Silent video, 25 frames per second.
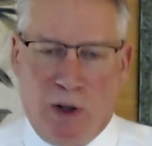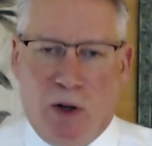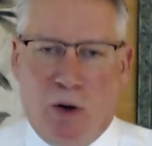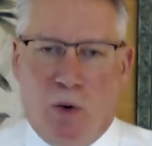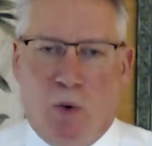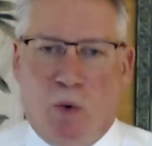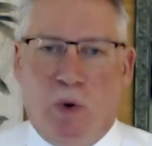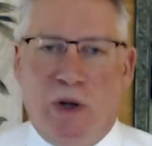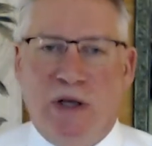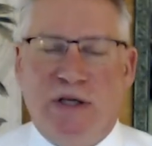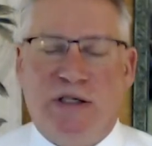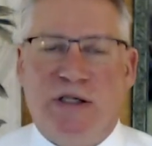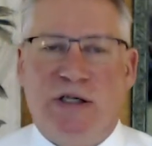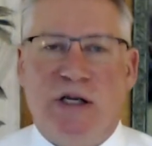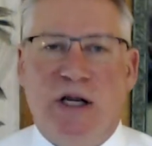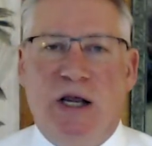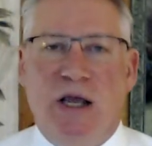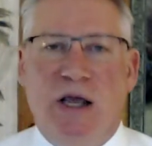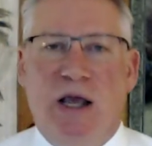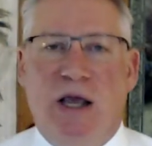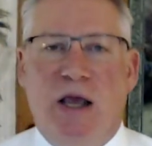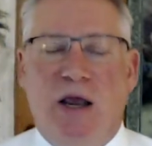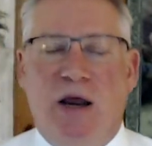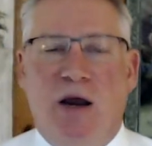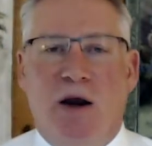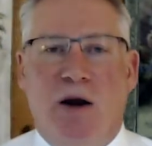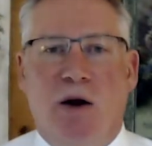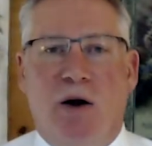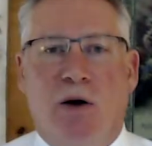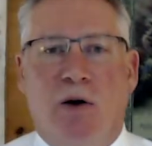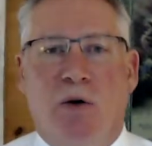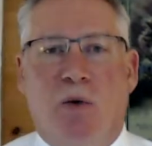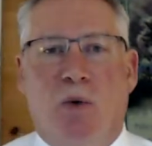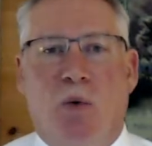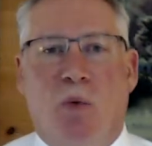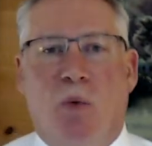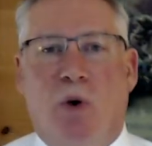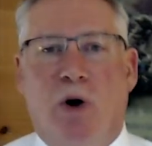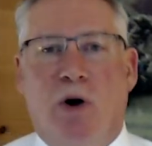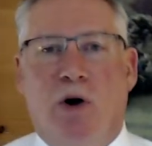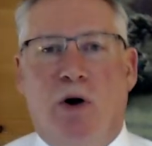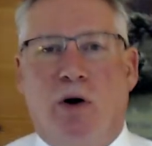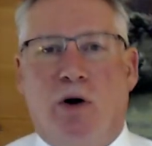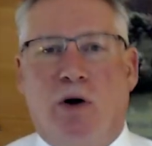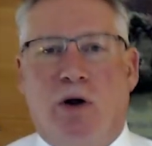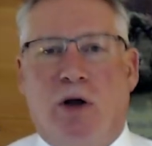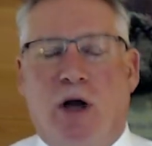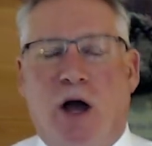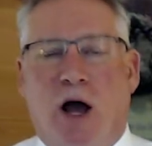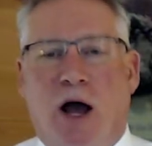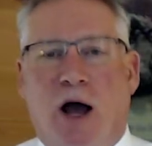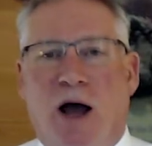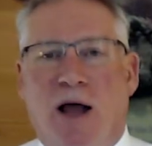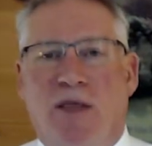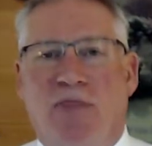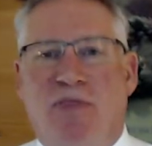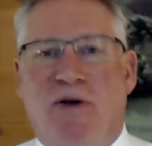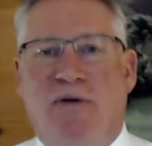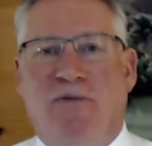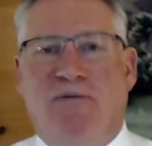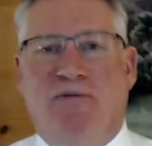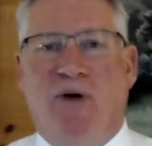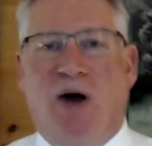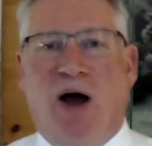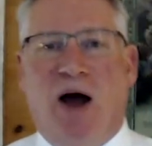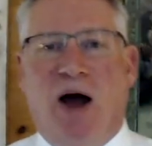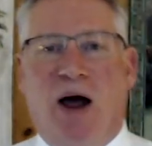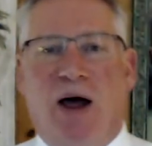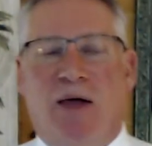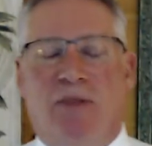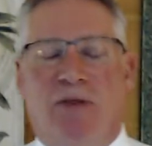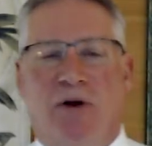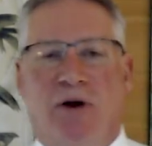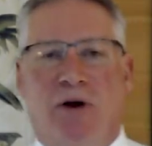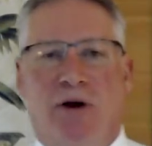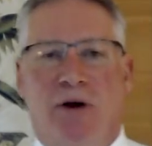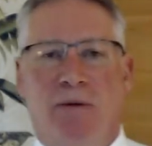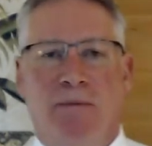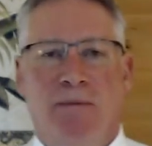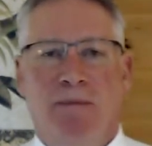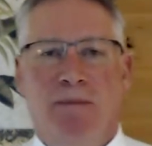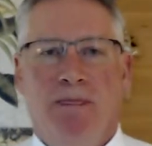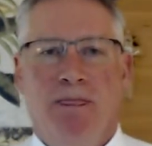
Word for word: We see here where God the Father